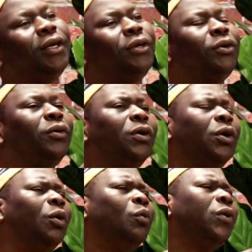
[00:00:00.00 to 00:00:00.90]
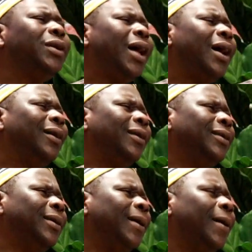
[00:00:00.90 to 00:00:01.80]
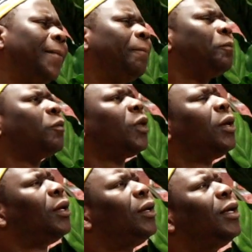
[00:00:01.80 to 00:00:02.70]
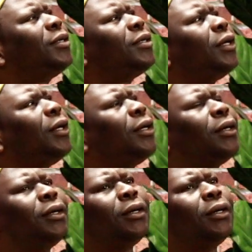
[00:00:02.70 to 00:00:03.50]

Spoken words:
you, what are the let's say